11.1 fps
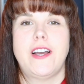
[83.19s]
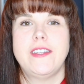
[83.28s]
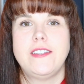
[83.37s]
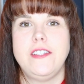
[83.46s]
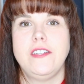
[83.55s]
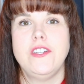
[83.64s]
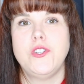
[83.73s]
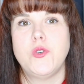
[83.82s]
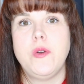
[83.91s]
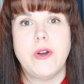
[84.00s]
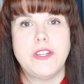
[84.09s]
I still
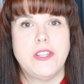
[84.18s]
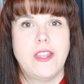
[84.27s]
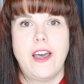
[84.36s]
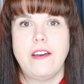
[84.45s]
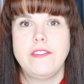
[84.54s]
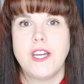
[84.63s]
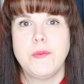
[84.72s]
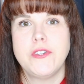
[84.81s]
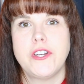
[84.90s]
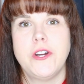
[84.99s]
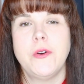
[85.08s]
enjoy watching the halftime
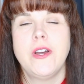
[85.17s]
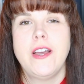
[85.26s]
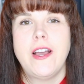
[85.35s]
show.